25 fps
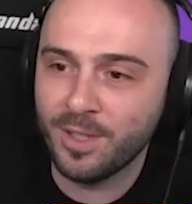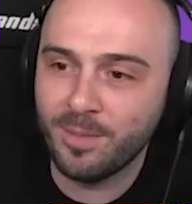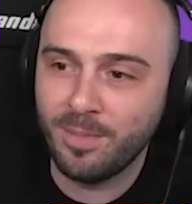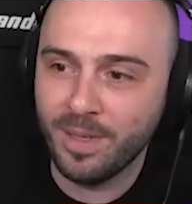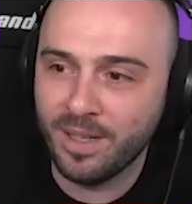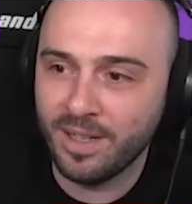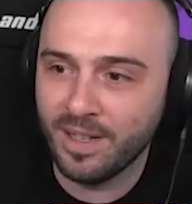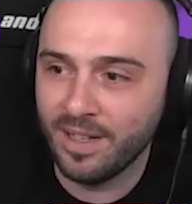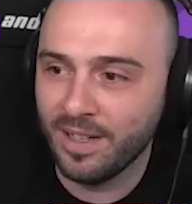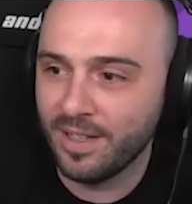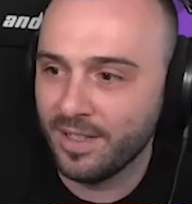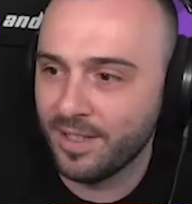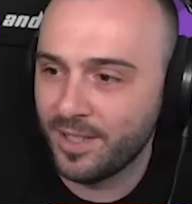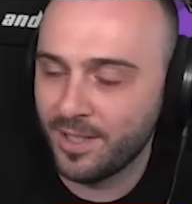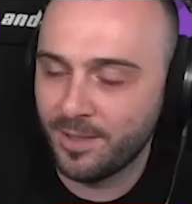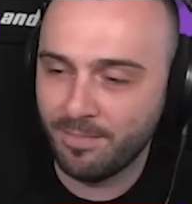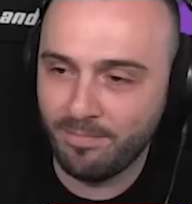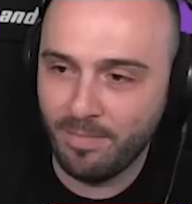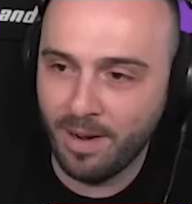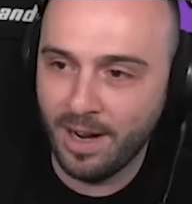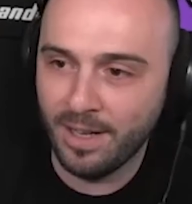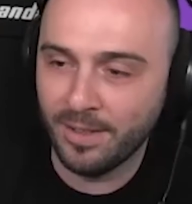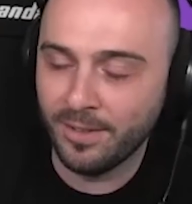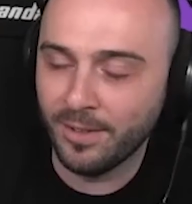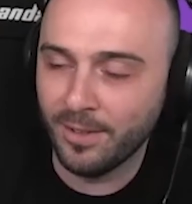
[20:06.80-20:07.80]
because,
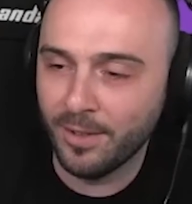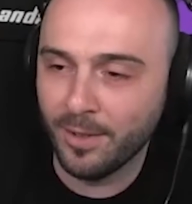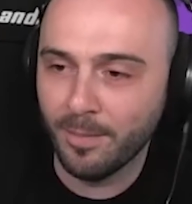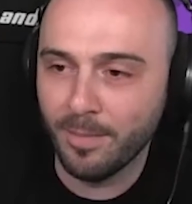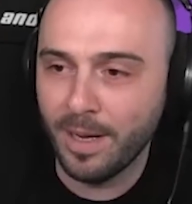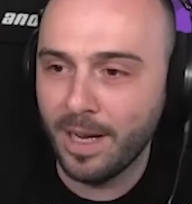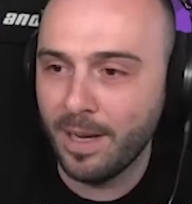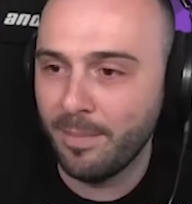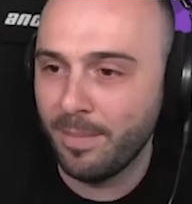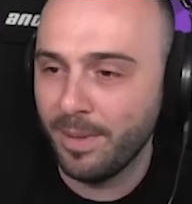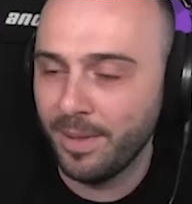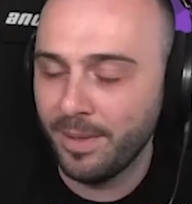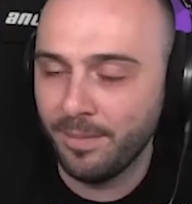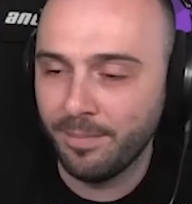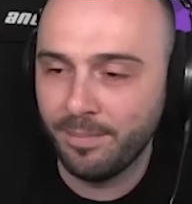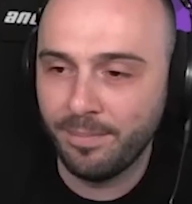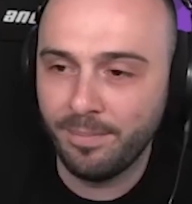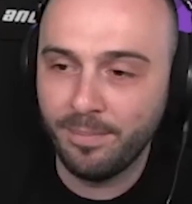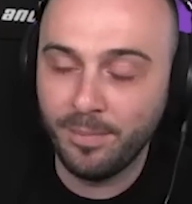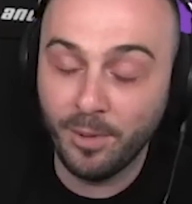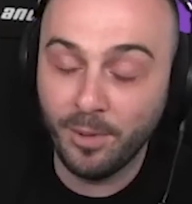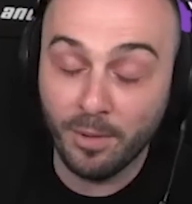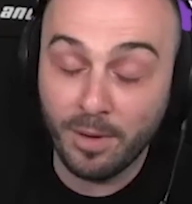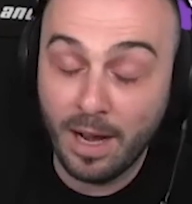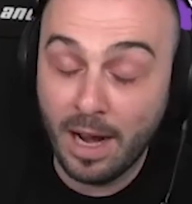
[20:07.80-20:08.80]
I don't know, maybe
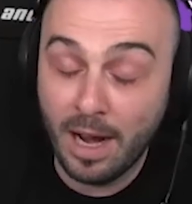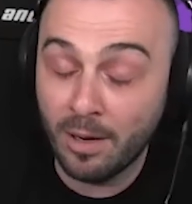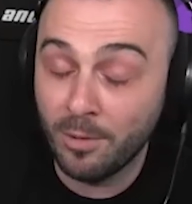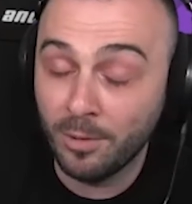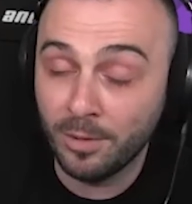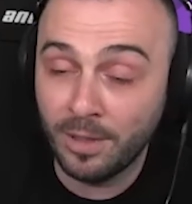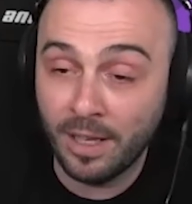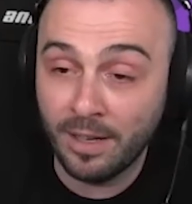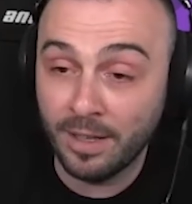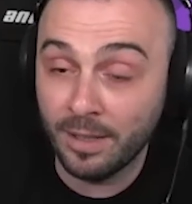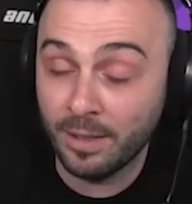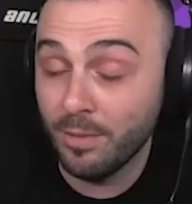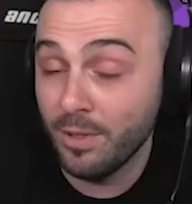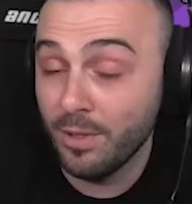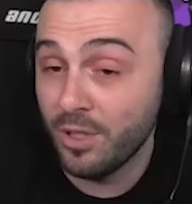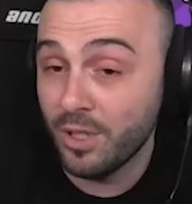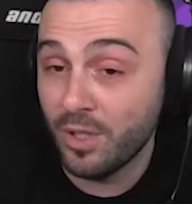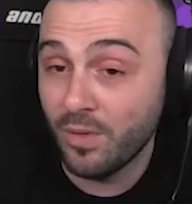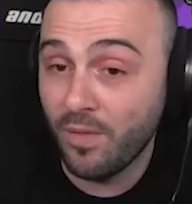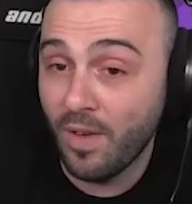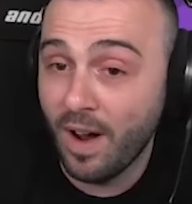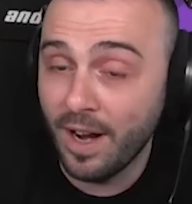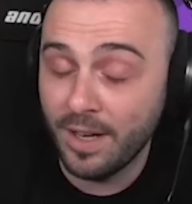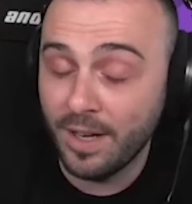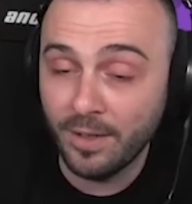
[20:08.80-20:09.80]
you're not good at it, which is
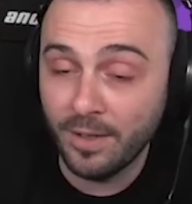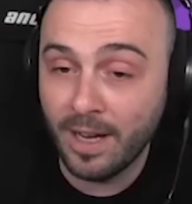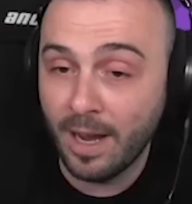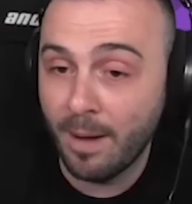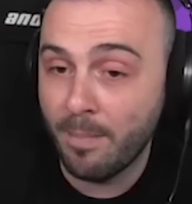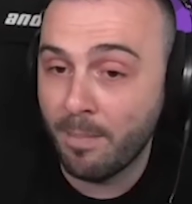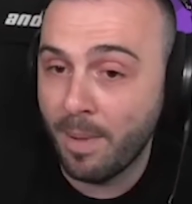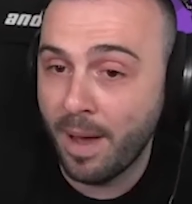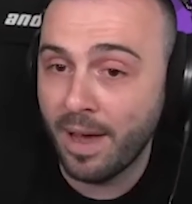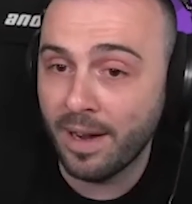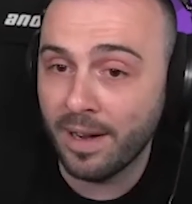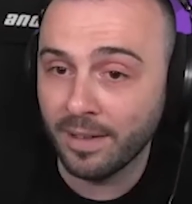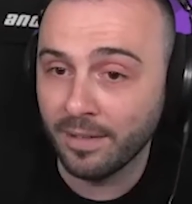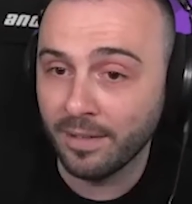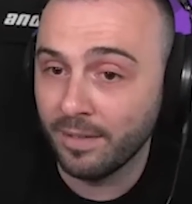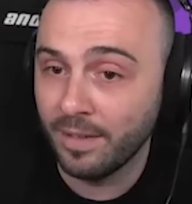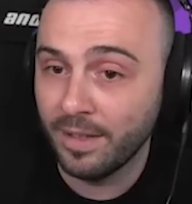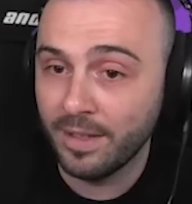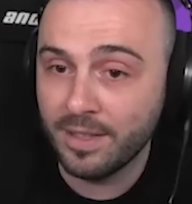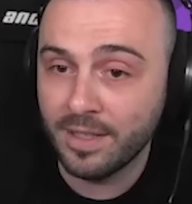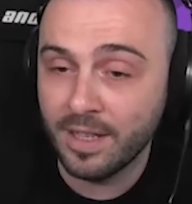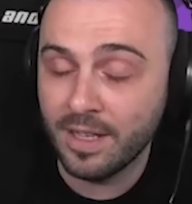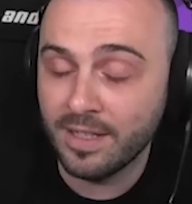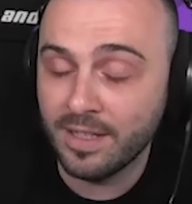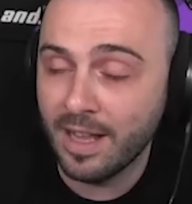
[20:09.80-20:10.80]
fine, you get better.
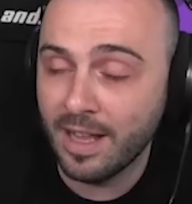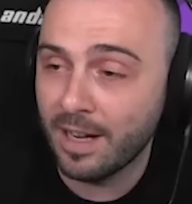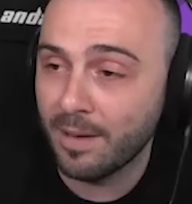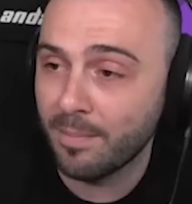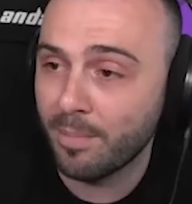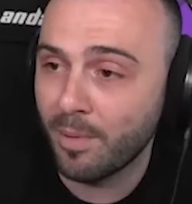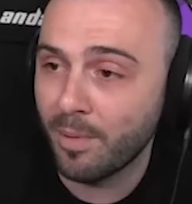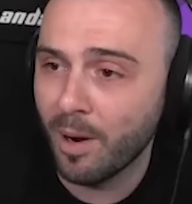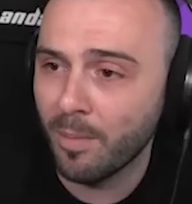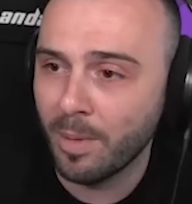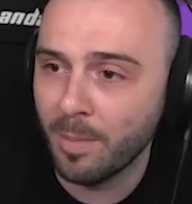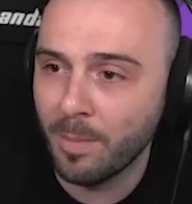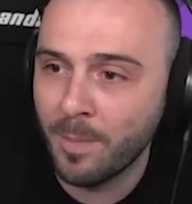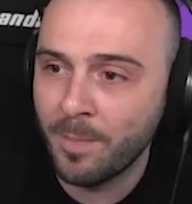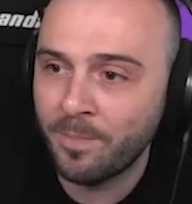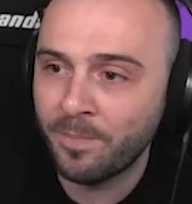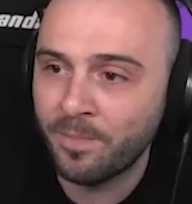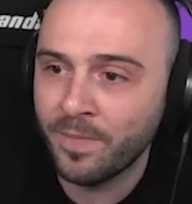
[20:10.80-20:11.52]
It's not a problem.